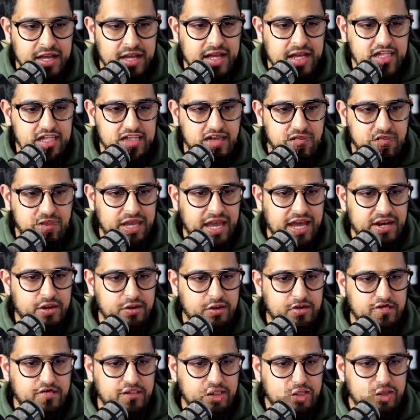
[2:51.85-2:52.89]
So if we head on
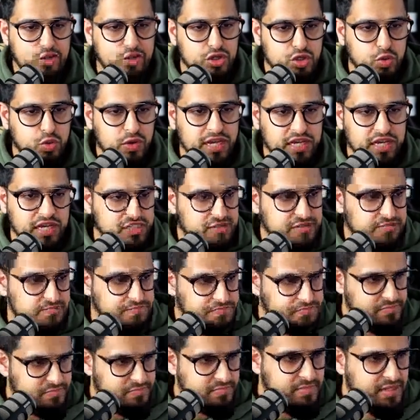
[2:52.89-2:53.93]
over to the tweets,
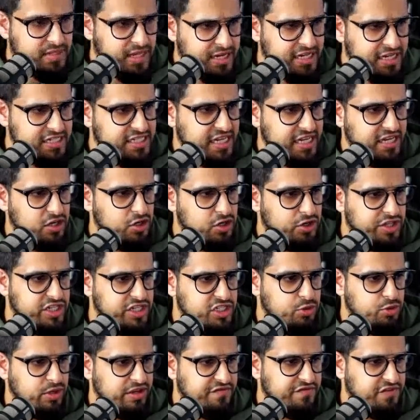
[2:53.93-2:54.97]
let's take a look at this
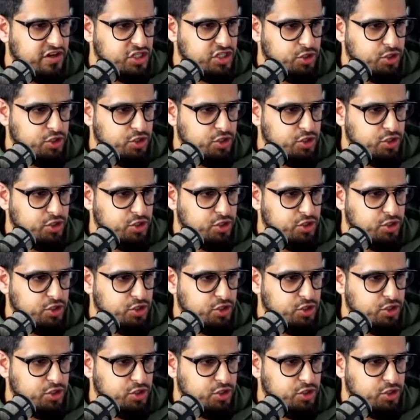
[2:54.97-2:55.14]
tweet first.